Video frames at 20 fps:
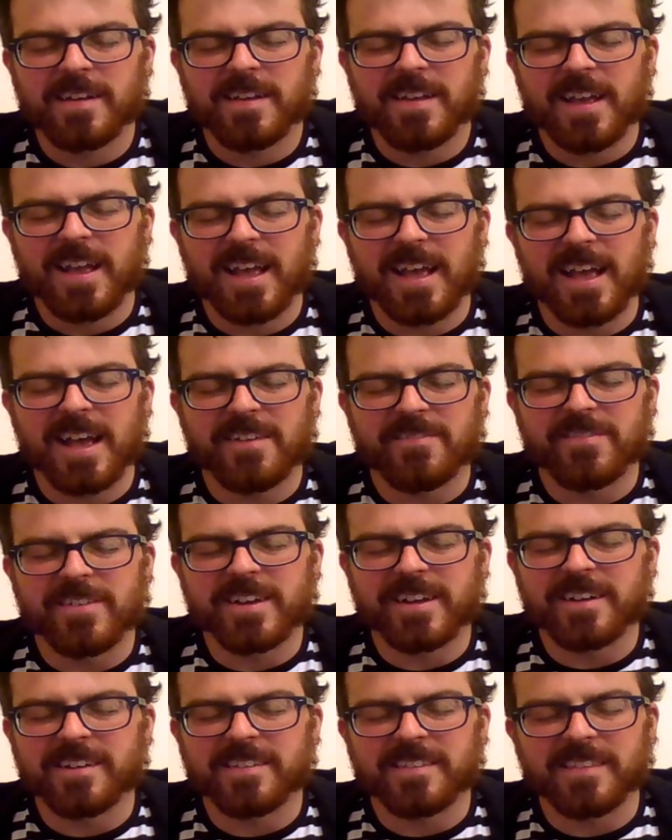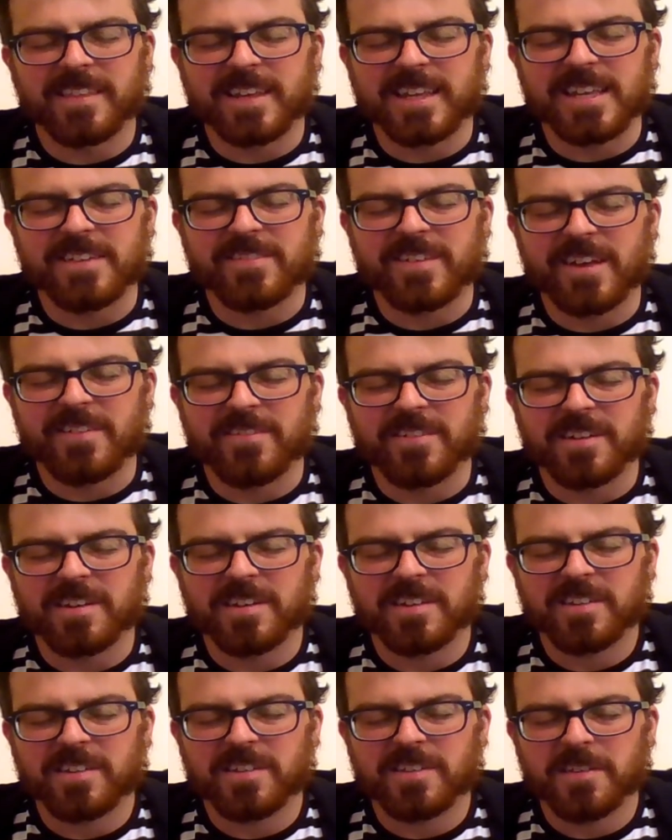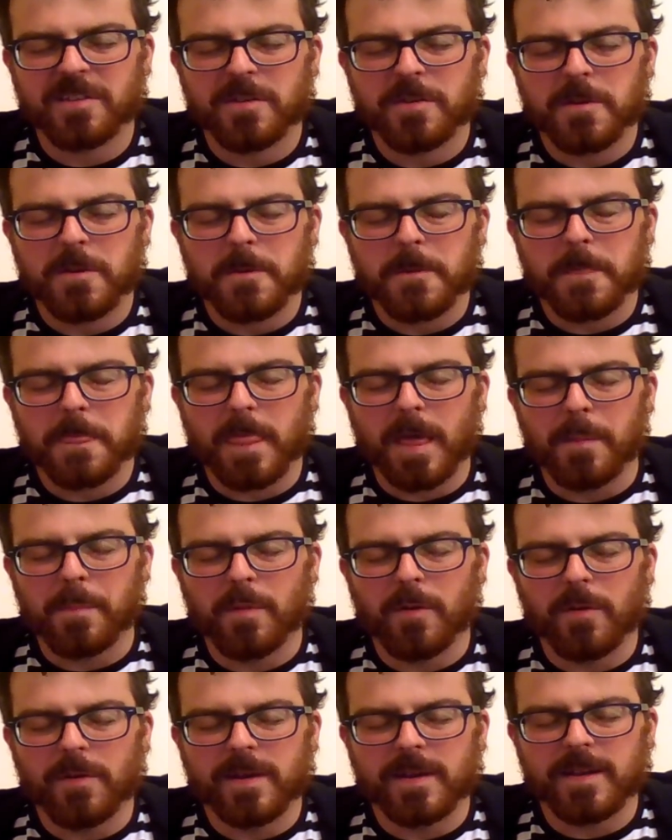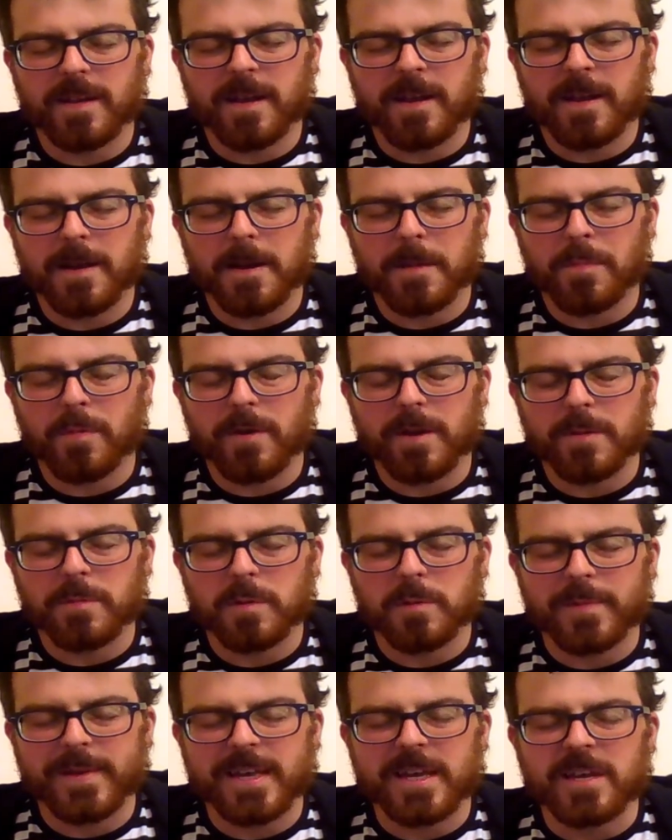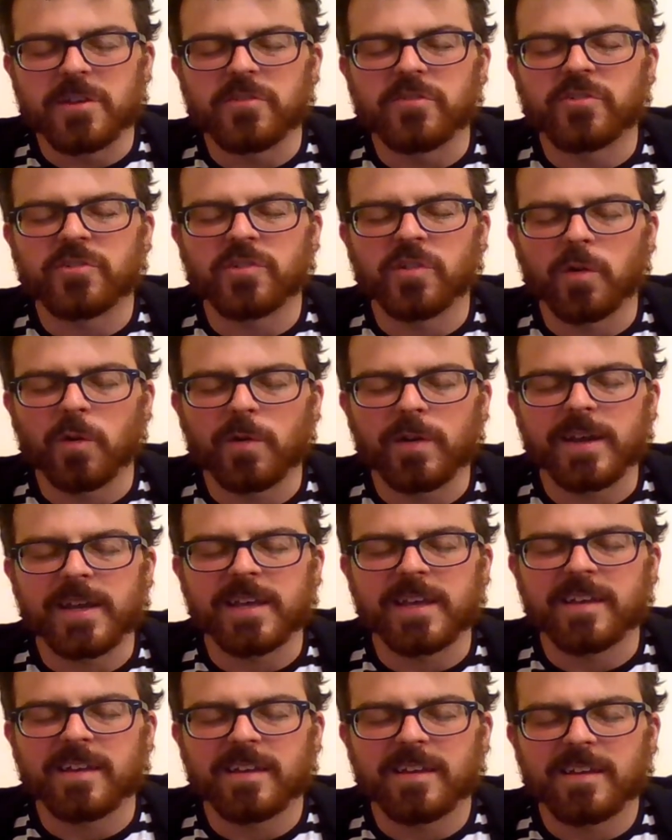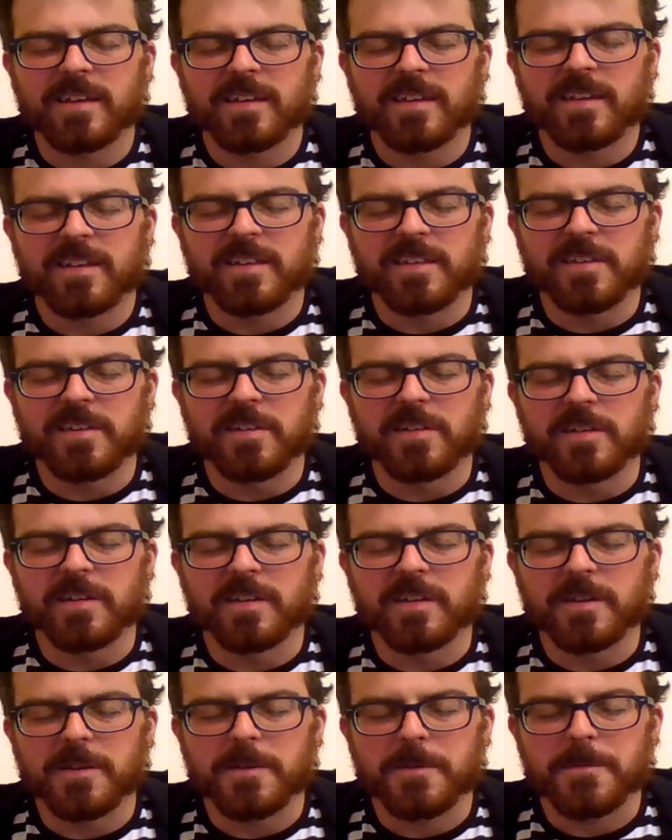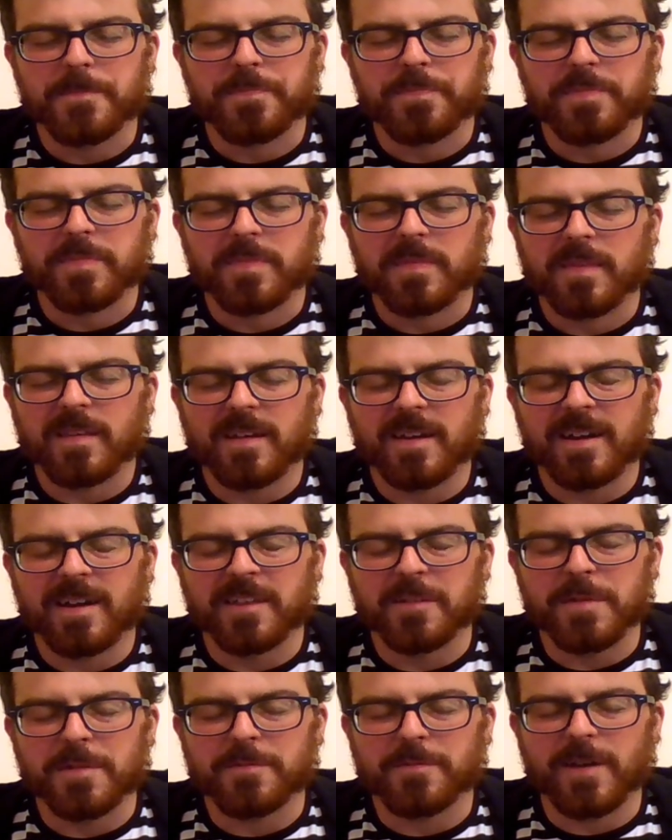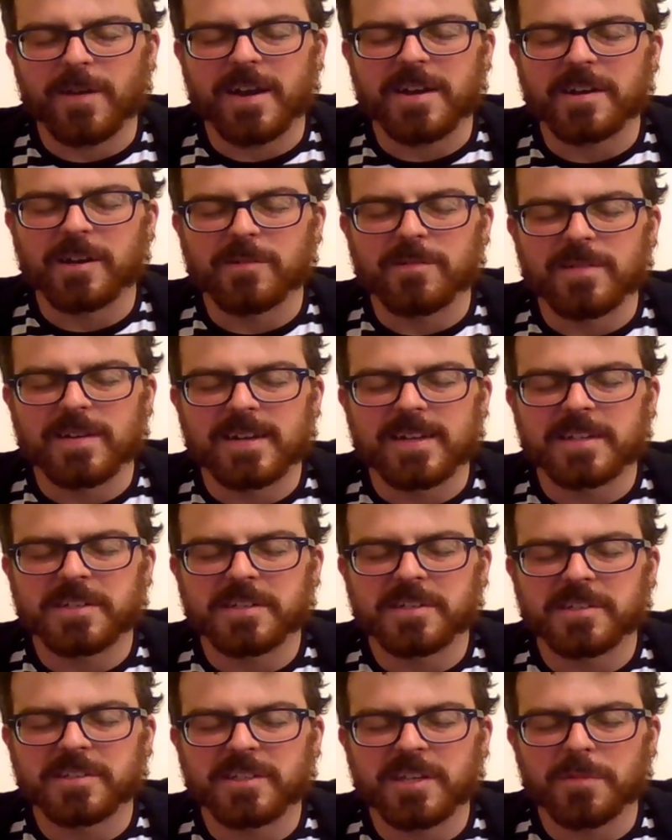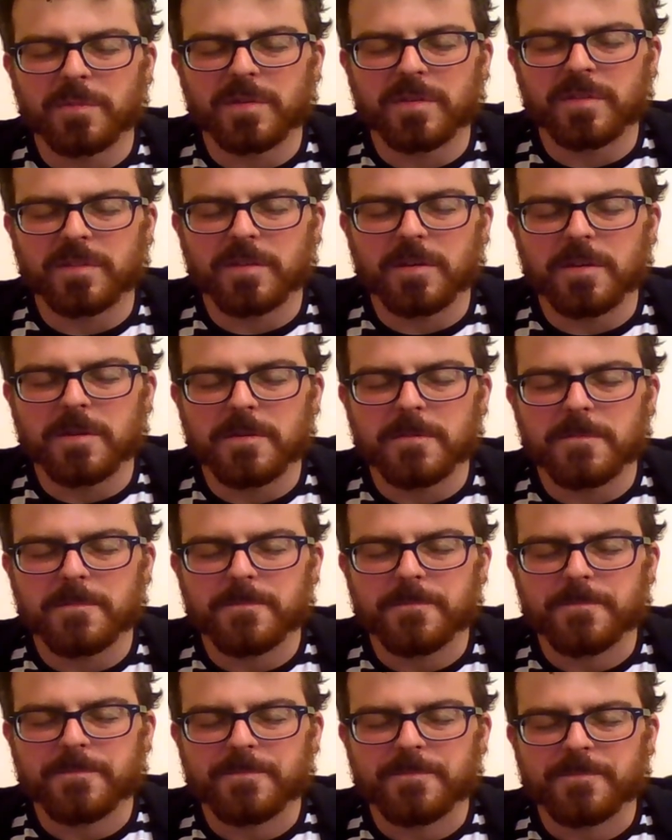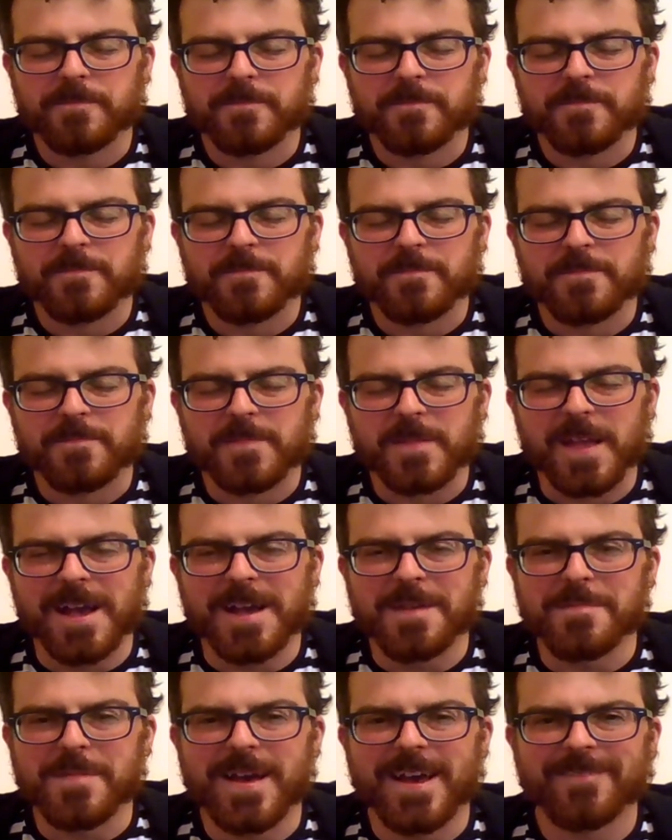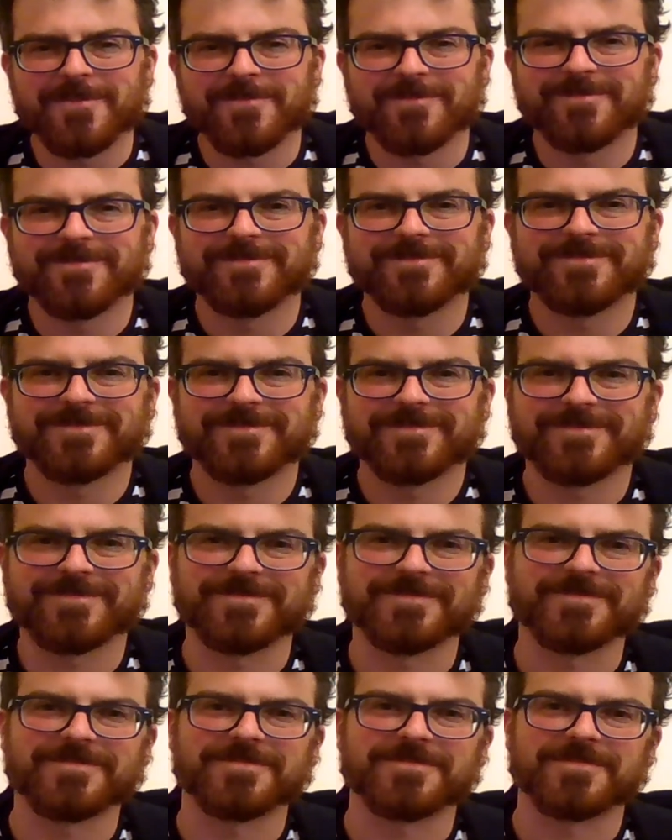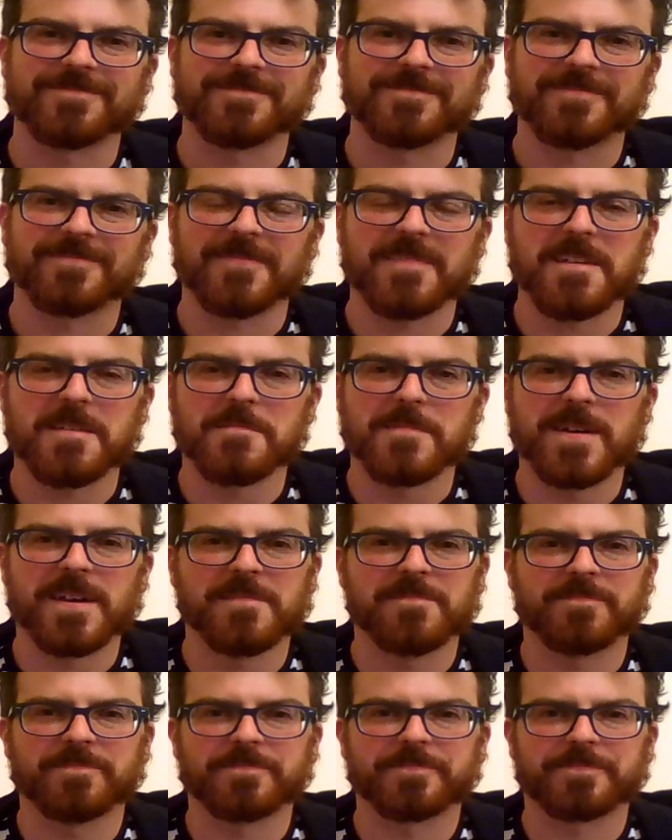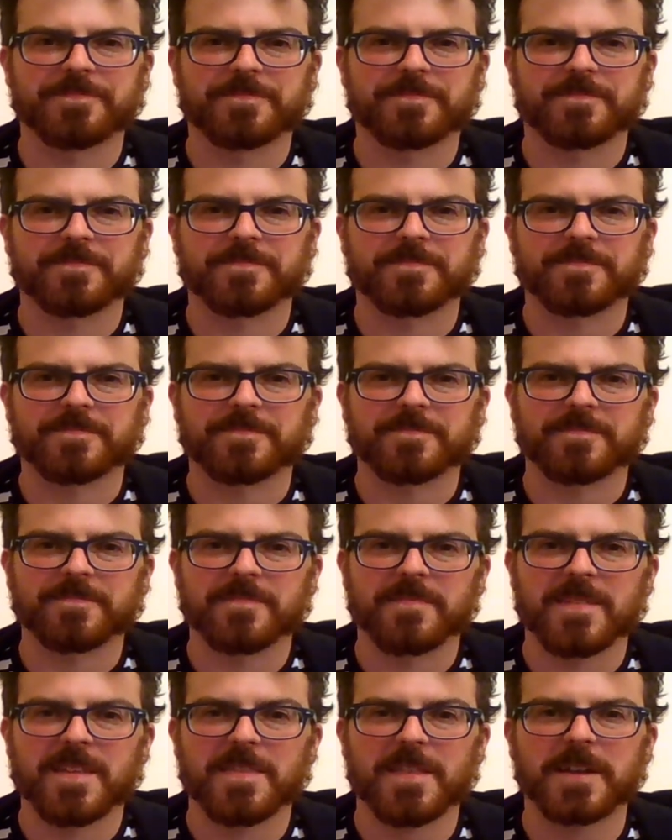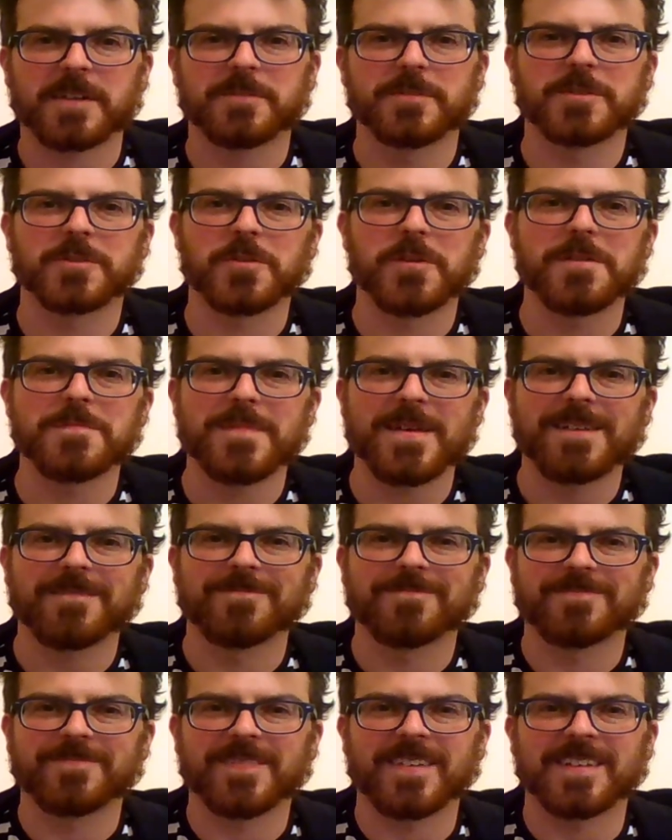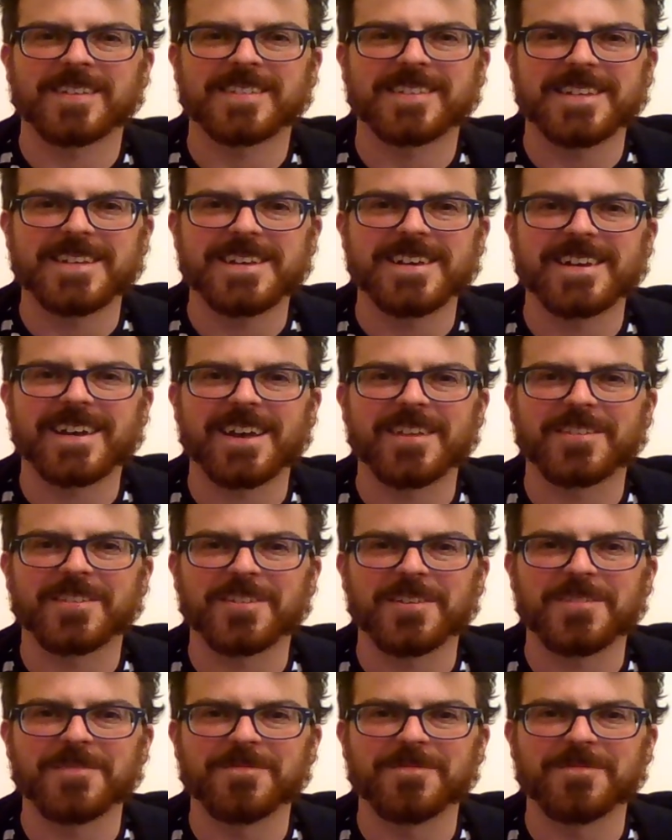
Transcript: every good thing you've given us, a point where we enjoy you and we find our relationship with you. Amen. Amen. Thanks for joining me. I'll see you again soon.